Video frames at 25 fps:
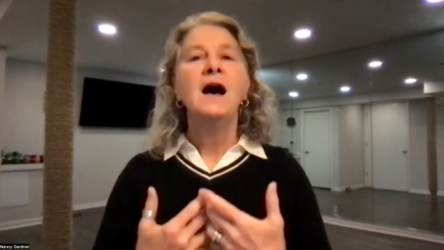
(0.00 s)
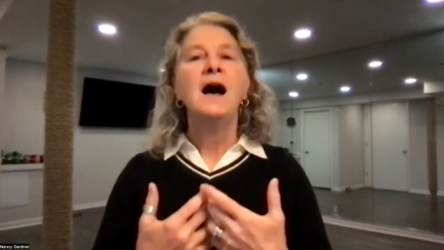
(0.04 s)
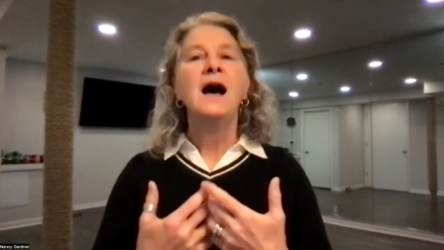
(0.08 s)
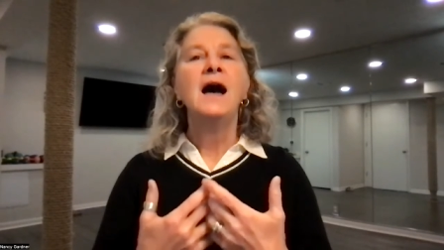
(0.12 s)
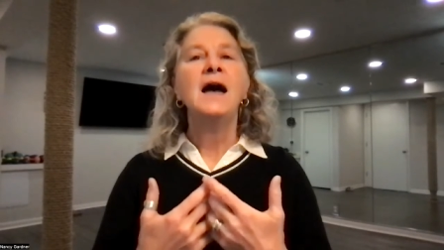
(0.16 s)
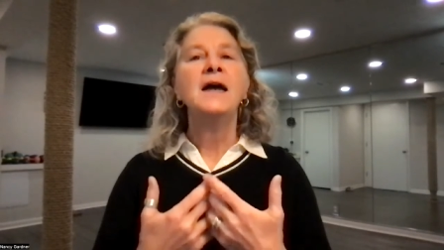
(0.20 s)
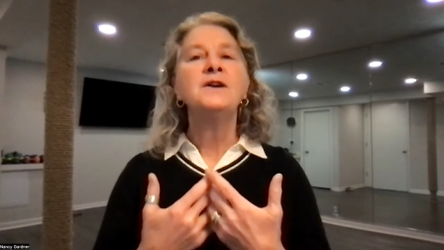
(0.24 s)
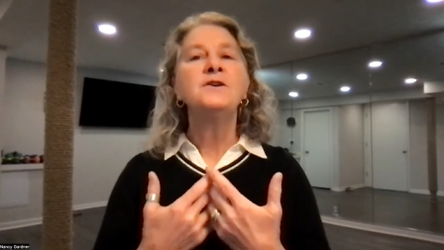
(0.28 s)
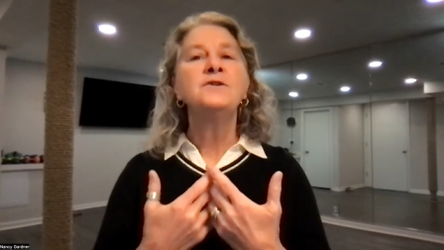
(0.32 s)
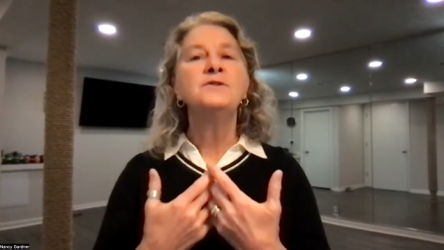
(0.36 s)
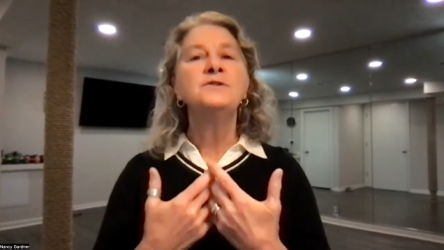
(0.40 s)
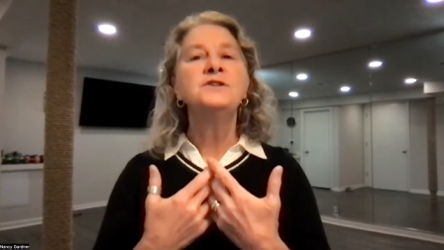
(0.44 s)

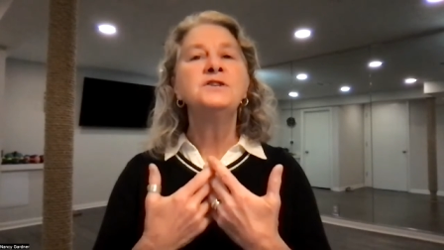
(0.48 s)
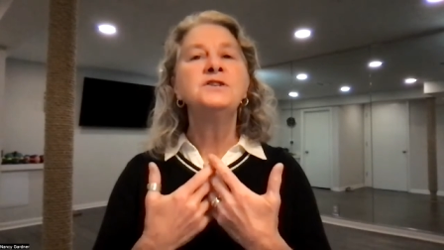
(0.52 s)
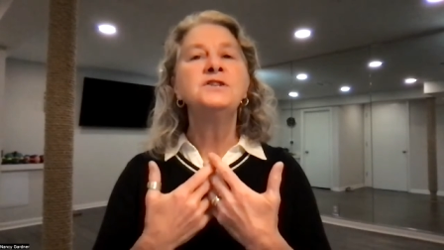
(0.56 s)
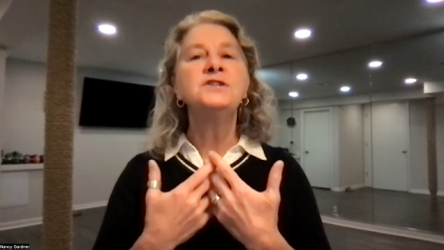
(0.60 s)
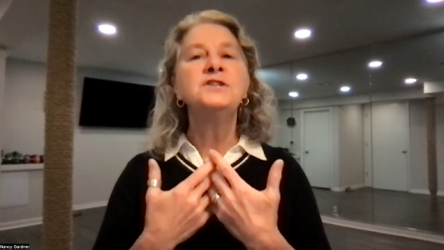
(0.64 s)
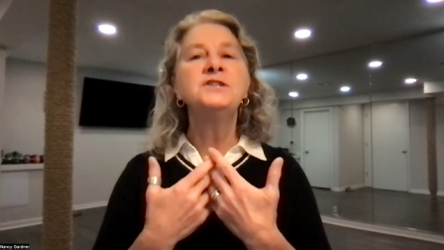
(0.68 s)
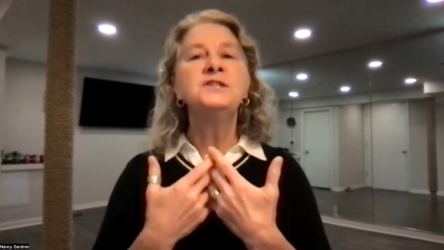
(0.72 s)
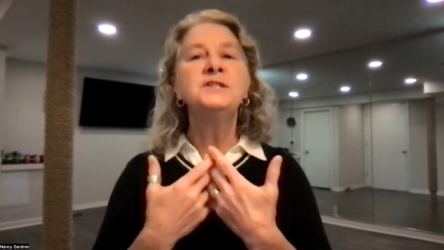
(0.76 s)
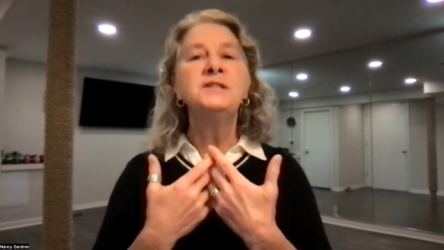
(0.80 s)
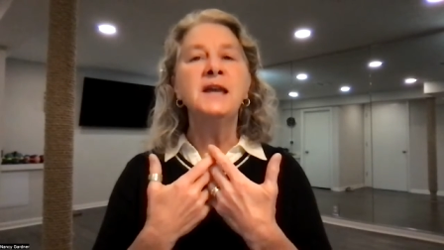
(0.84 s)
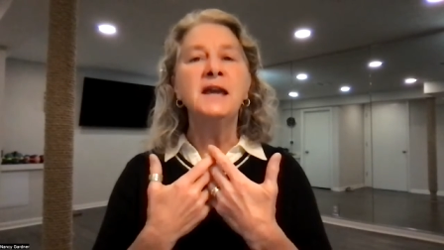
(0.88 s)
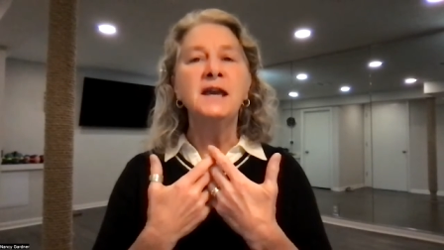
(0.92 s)
I could
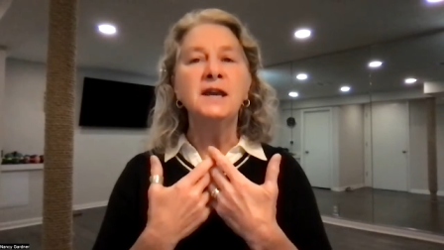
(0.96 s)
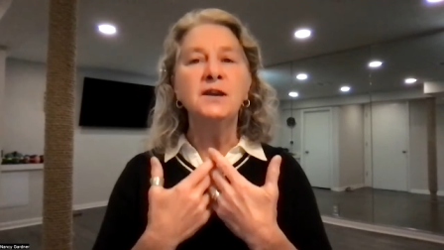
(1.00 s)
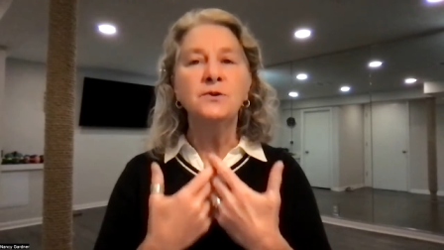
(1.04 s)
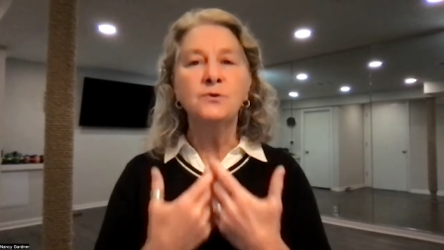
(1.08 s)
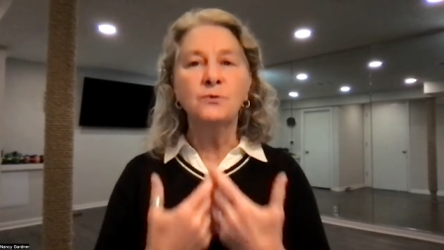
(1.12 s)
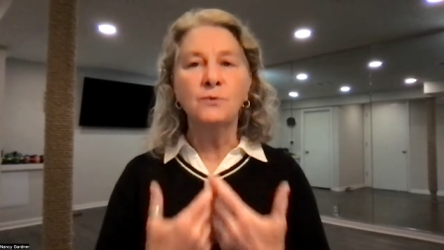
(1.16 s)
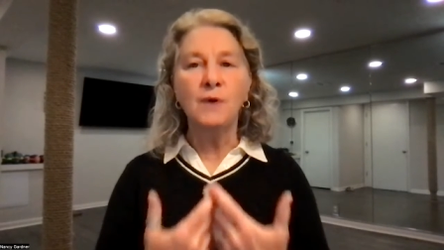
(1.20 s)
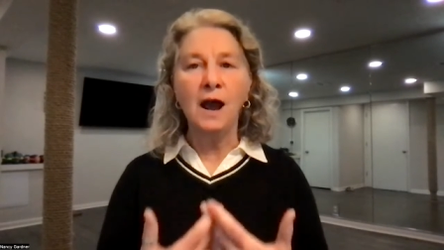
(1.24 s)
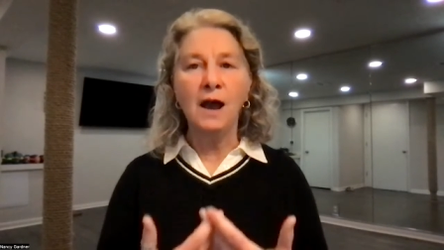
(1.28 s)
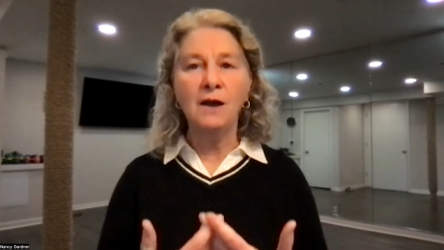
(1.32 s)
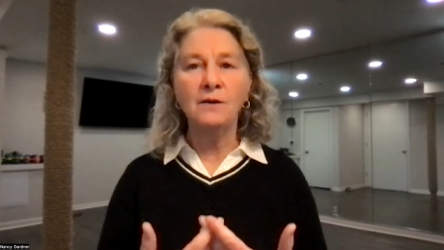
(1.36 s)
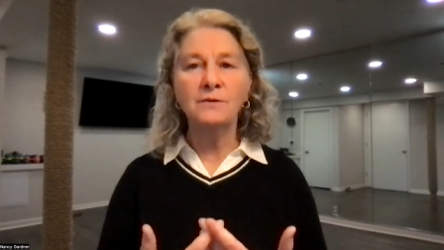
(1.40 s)
stay
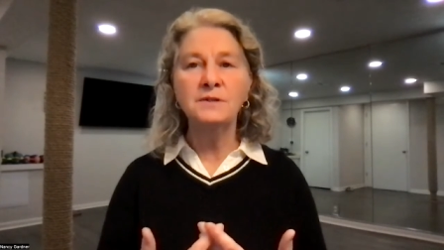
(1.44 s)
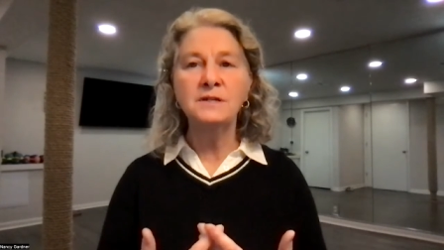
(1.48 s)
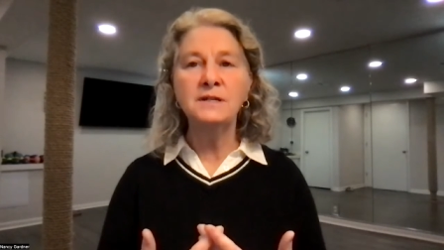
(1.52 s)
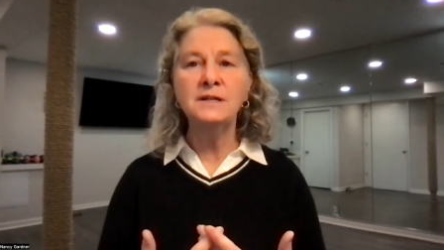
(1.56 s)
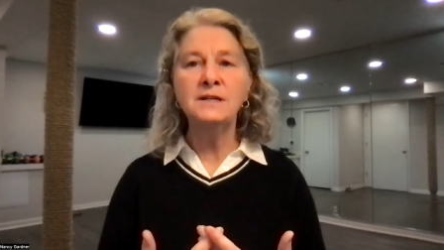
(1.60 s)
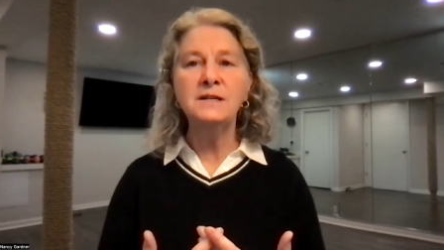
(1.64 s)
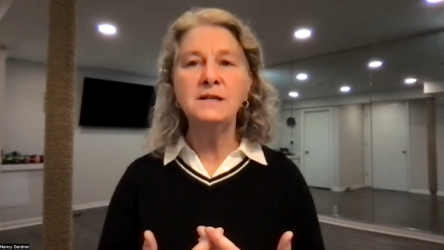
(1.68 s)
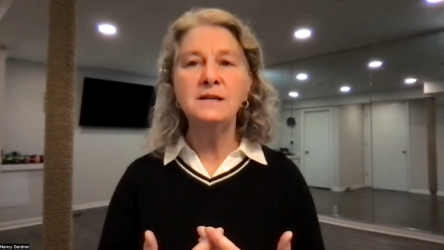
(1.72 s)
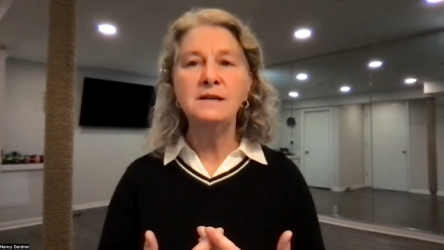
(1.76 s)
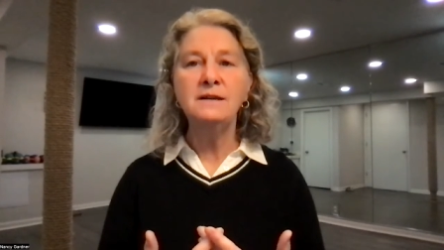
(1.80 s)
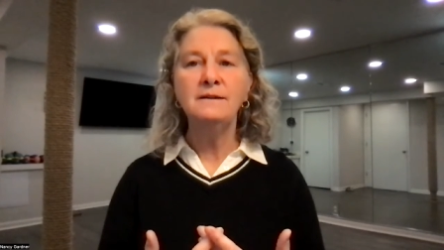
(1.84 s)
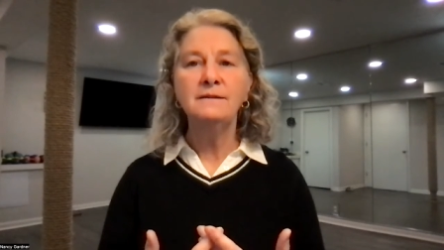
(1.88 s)

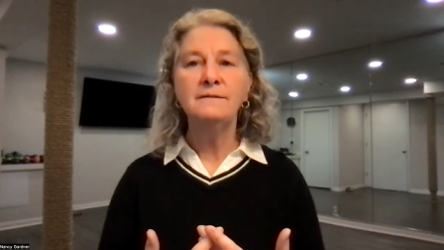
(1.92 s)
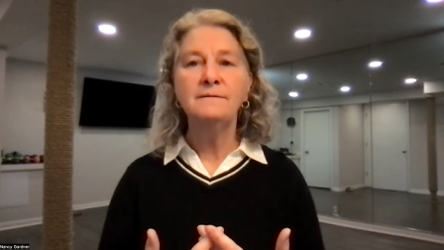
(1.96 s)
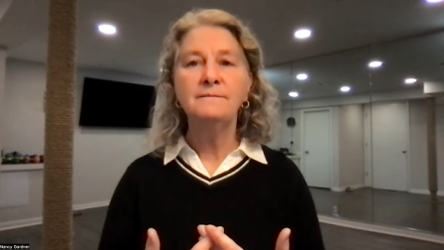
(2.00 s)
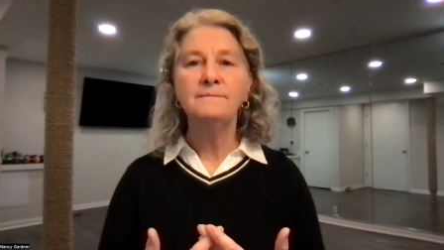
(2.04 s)
grounded,